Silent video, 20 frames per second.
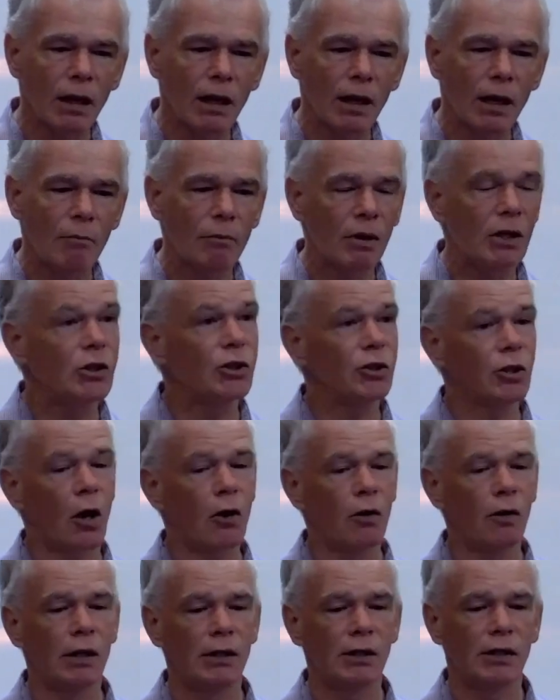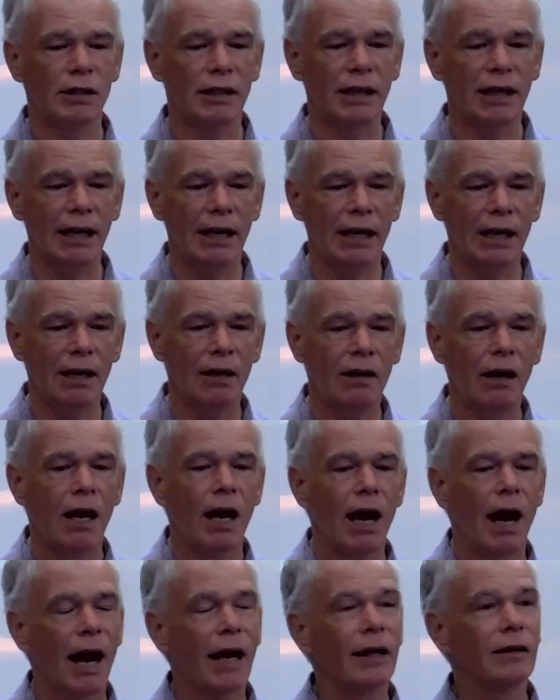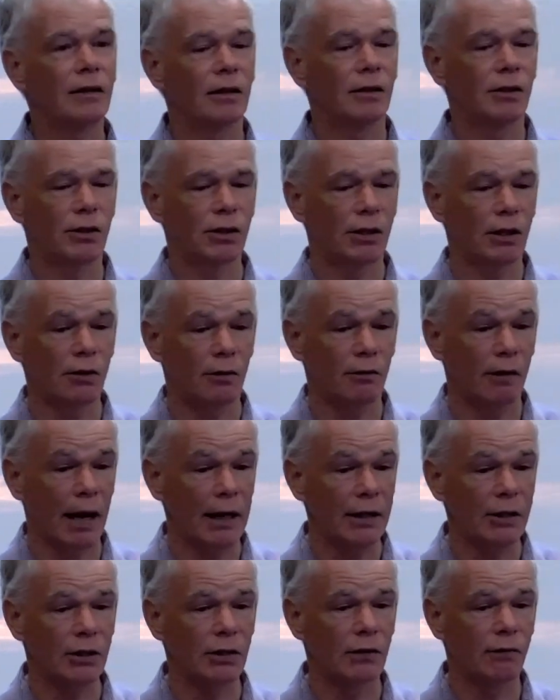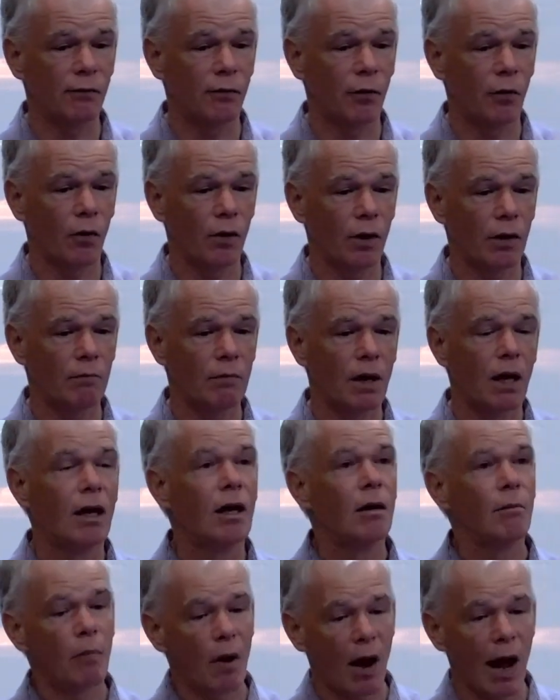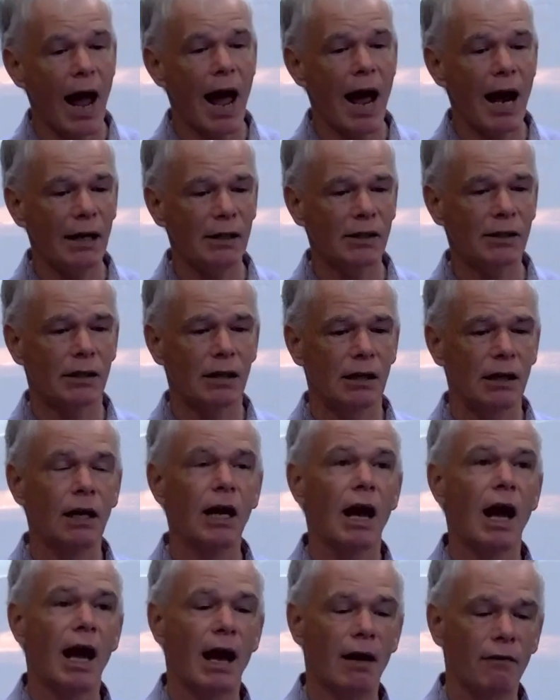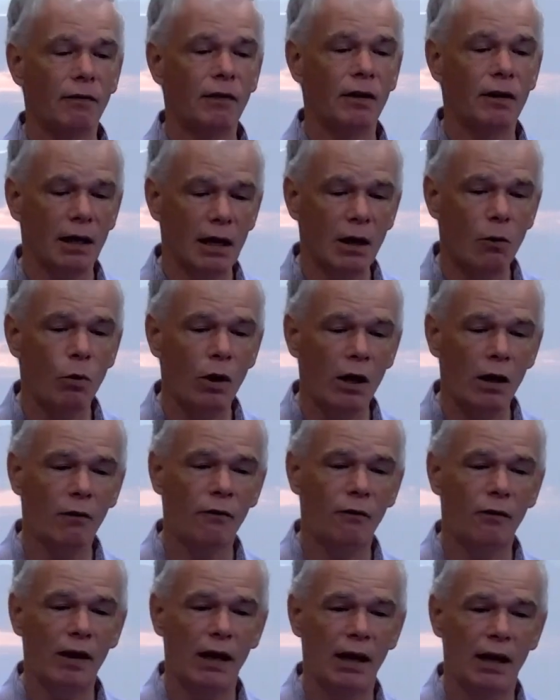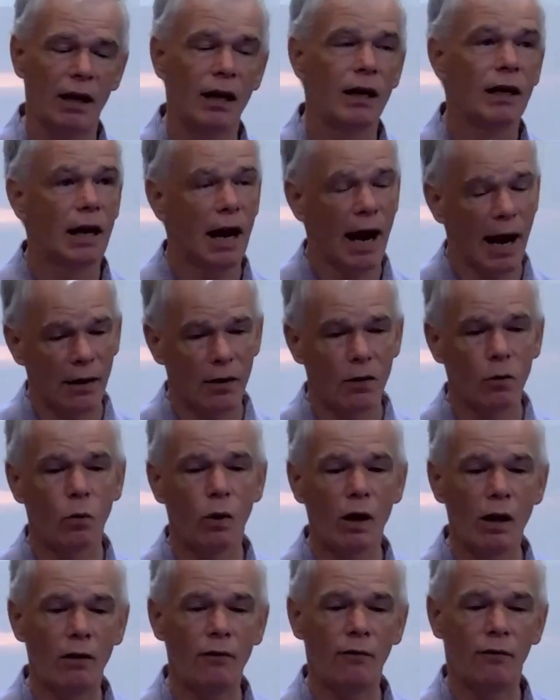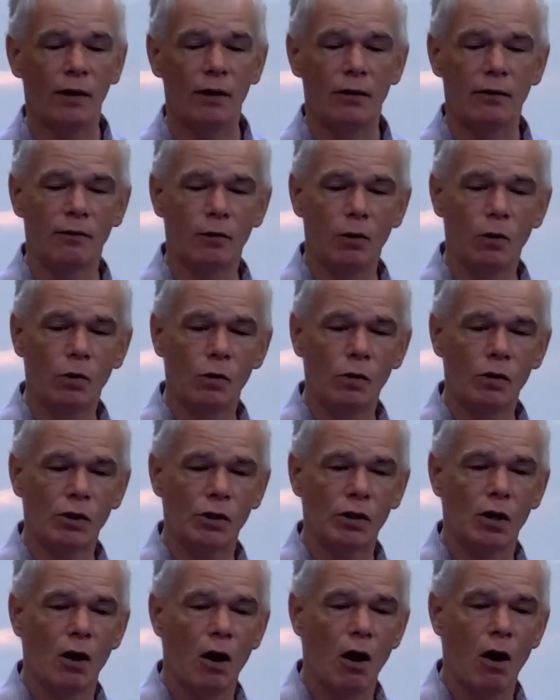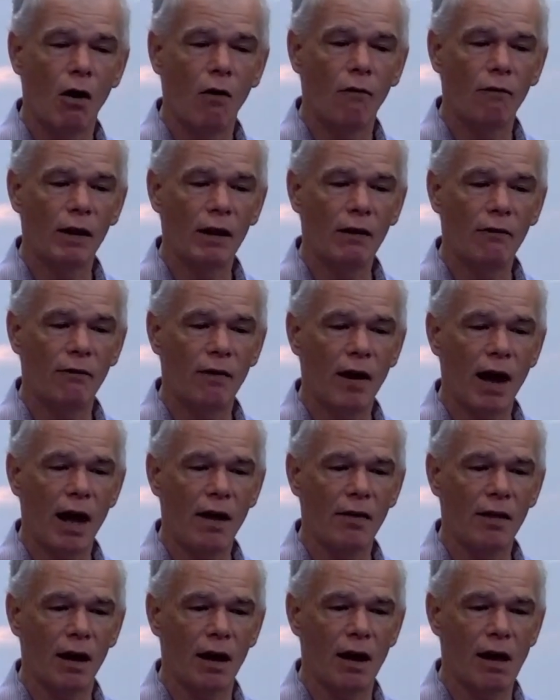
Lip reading: but show his care and consideration for them by asking after their welfare and the welfare, of course, of their father.